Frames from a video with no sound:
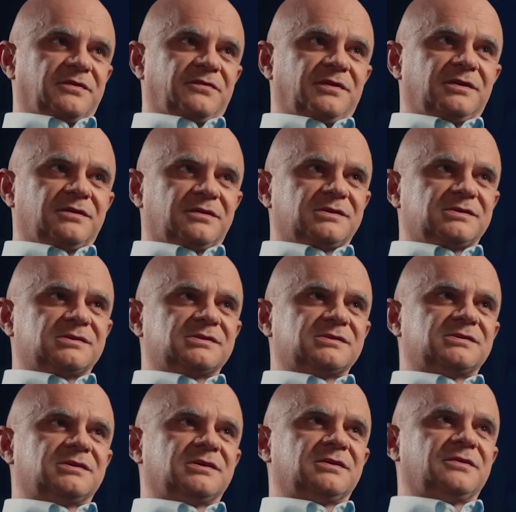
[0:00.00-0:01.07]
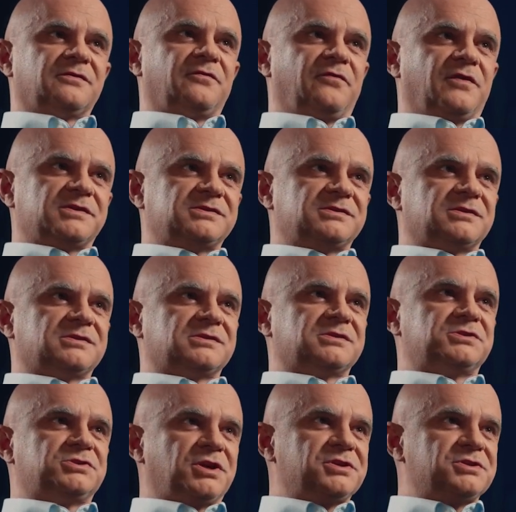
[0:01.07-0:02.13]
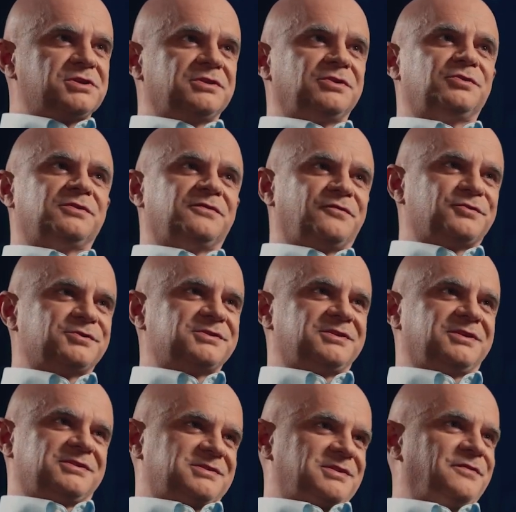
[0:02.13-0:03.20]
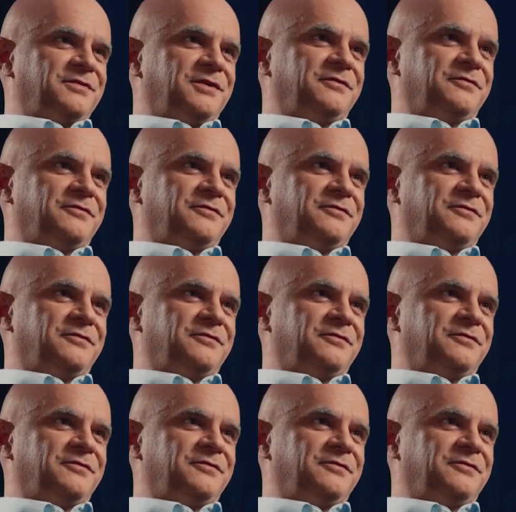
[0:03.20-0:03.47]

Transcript: I think this is the fastest change in university in South